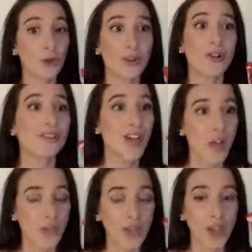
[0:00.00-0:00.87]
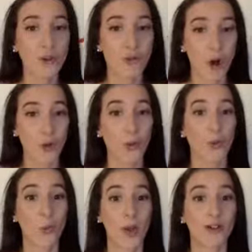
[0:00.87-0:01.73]
There's nothing wrong with
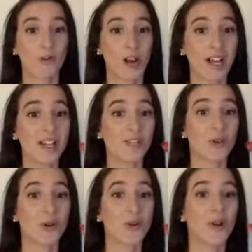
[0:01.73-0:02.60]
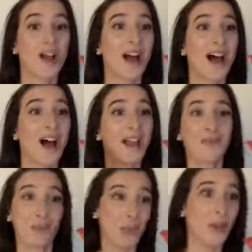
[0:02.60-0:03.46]
white rice. So
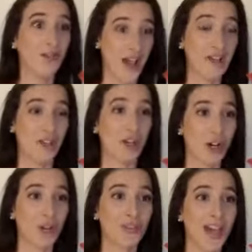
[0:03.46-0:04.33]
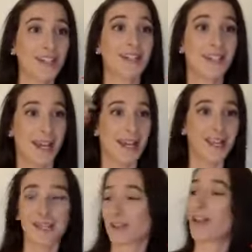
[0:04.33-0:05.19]
if you have ever heard that, like, take
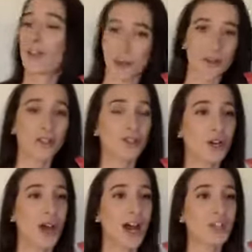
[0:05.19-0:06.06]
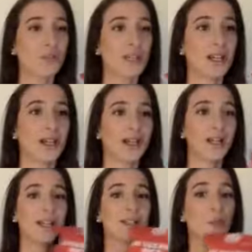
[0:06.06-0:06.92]
it, throw it in the trash,
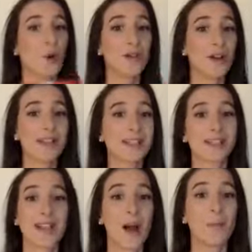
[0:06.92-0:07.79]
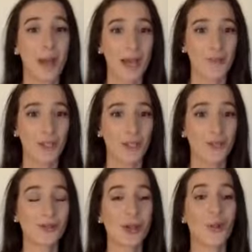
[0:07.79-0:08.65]
because white rice is not bad for you.
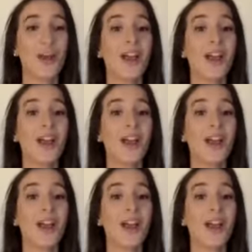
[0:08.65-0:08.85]
So